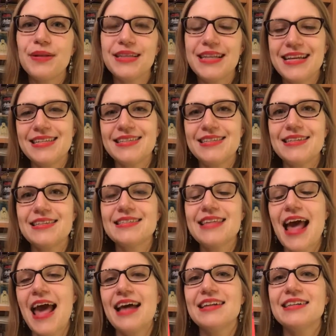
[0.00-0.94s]

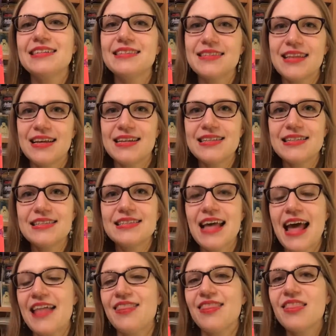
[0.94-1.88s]
places and
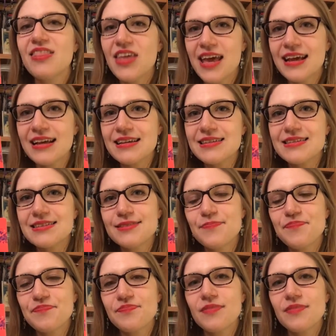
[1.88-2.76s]
sights and things.